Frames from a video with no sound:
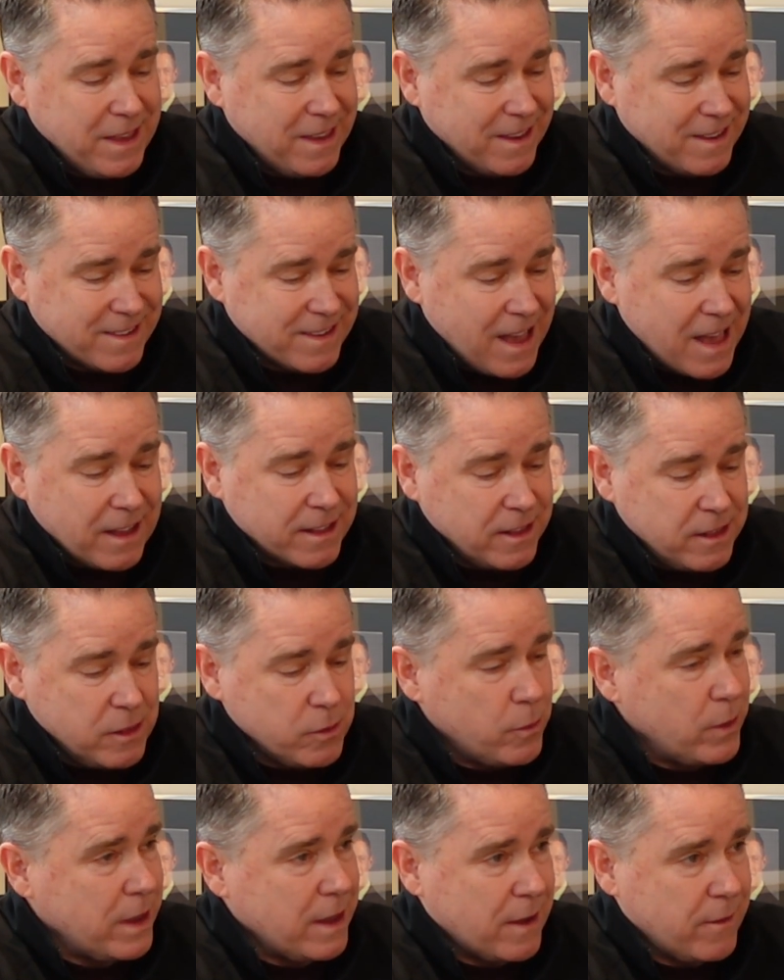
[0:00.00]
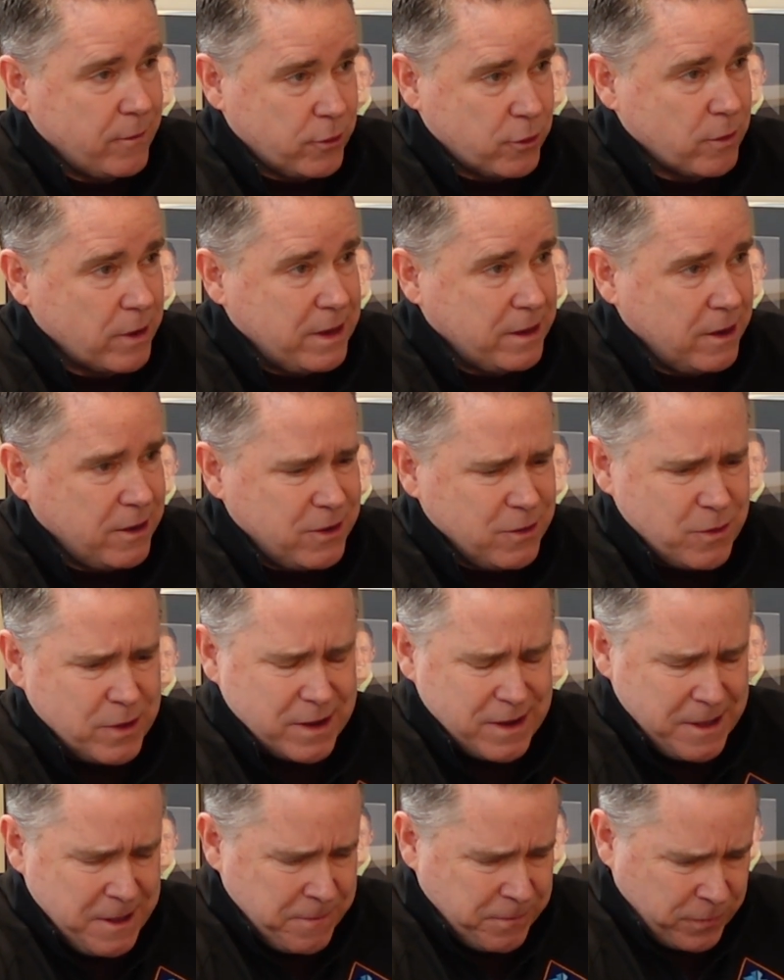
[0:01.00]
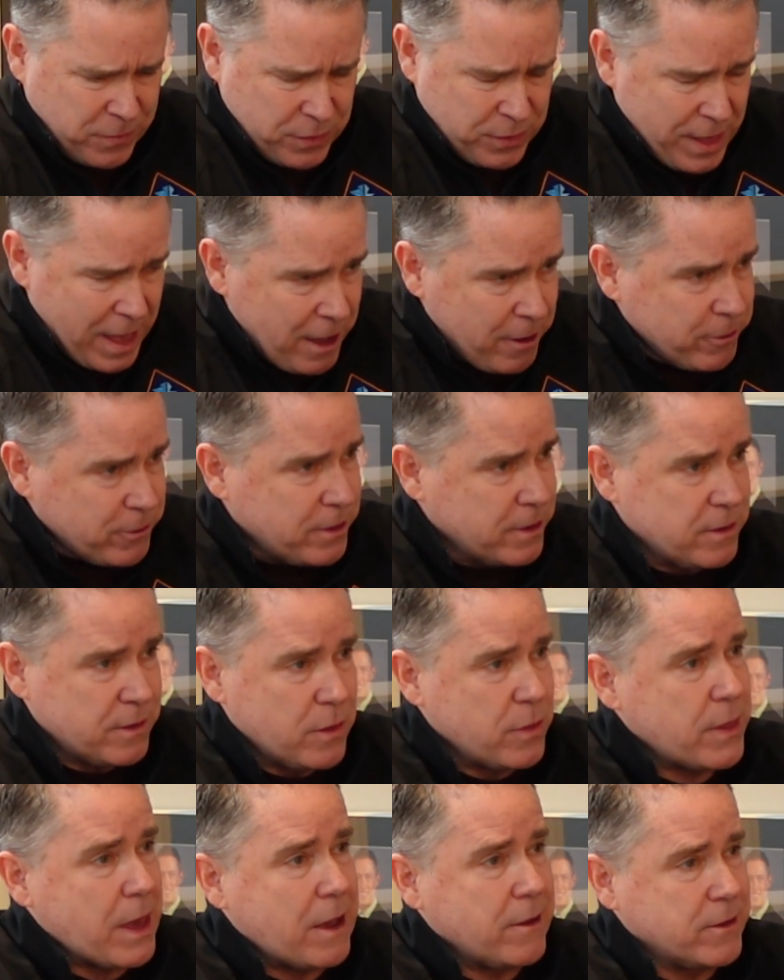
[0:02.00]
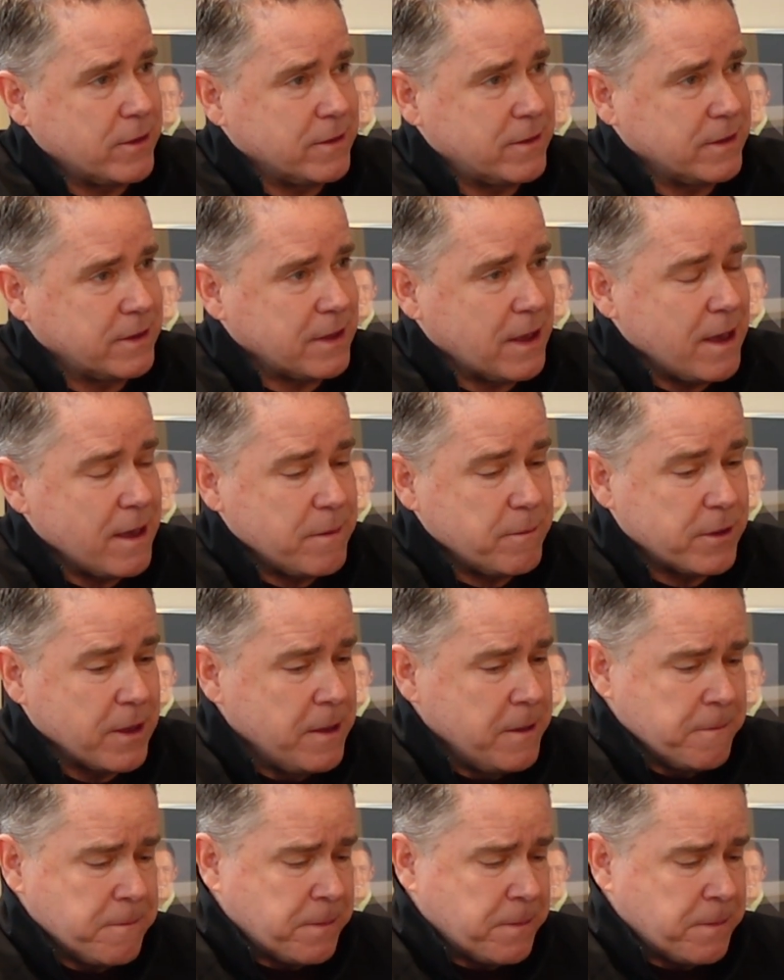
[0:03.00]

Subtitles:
exactly the way I've trained to do it thousands and thousands of times.